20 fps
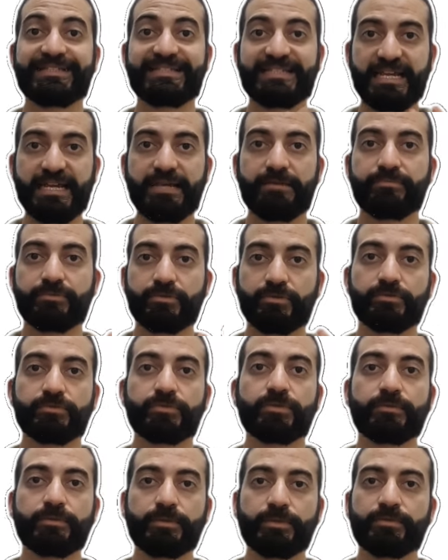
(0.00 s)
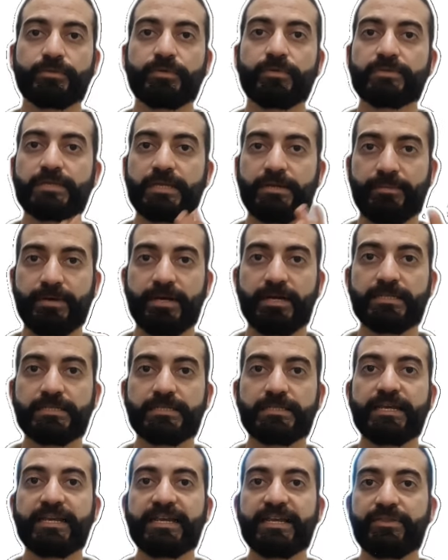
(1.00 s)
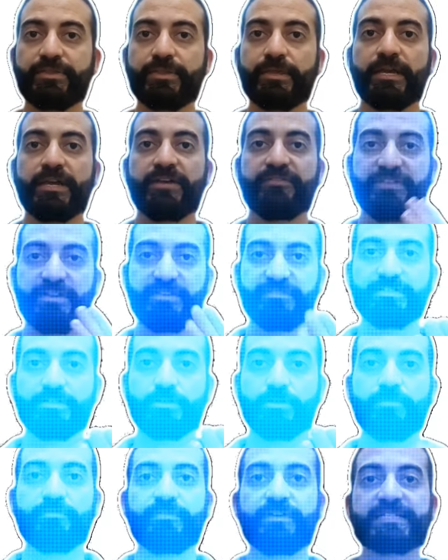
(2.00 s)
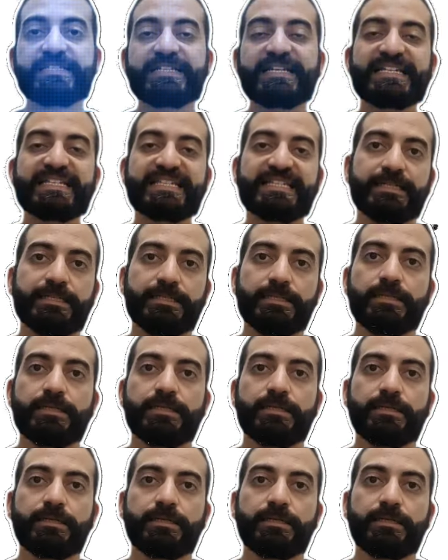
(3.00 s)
Seb travels on the bus is 15 over 16.